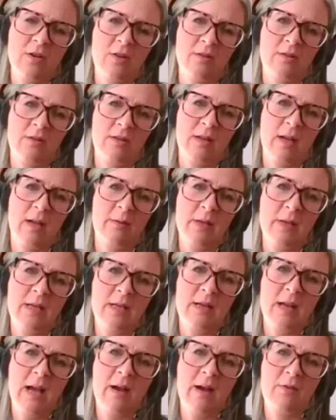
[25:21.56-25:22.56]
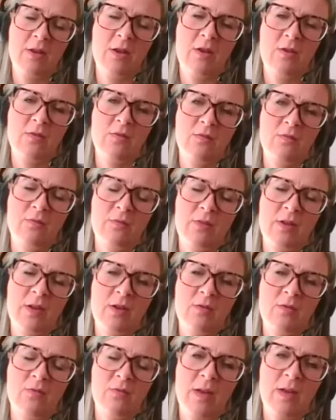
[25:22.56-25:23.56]
know. I mean, how you
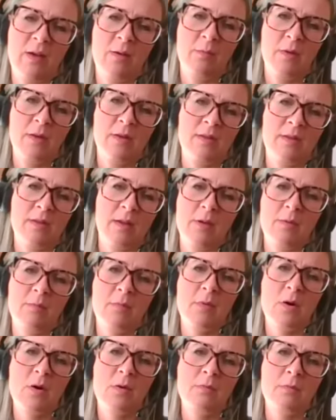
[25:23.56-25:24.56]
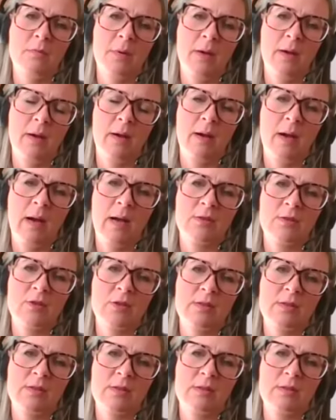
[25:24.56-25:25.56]
feel with your mum, but I
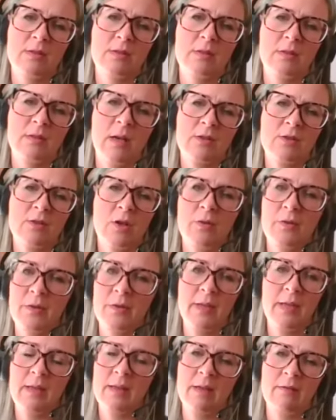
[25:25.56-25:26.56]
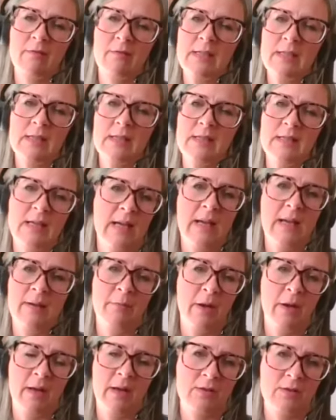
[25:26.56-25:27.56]
don't think there is a day
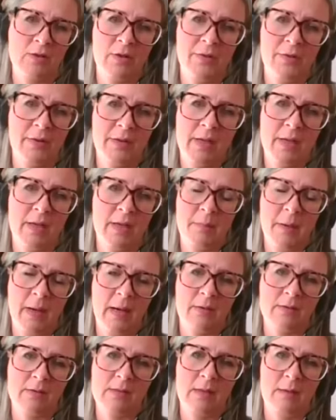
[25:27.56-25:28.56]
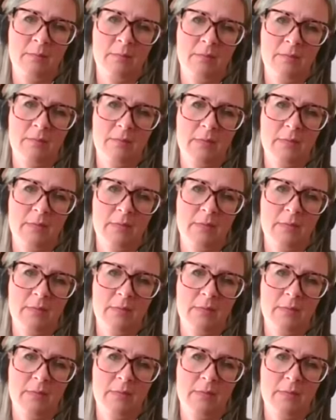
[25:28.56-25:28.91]
when I don't think about him.